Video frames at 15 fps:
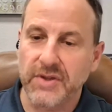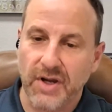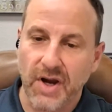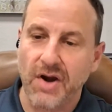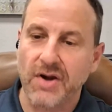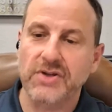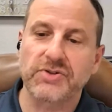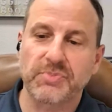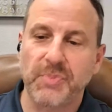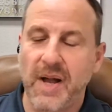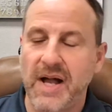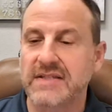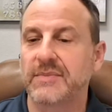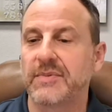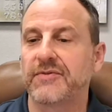the guard is
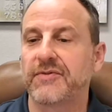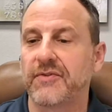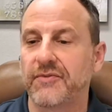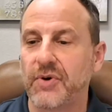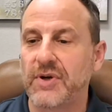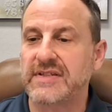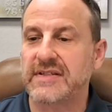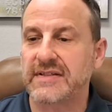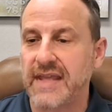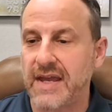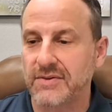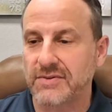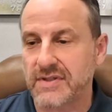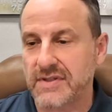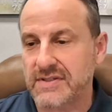responsible for voicing
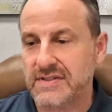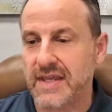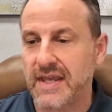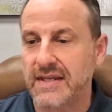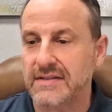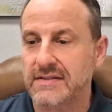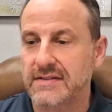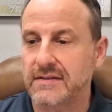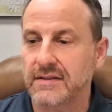down to the site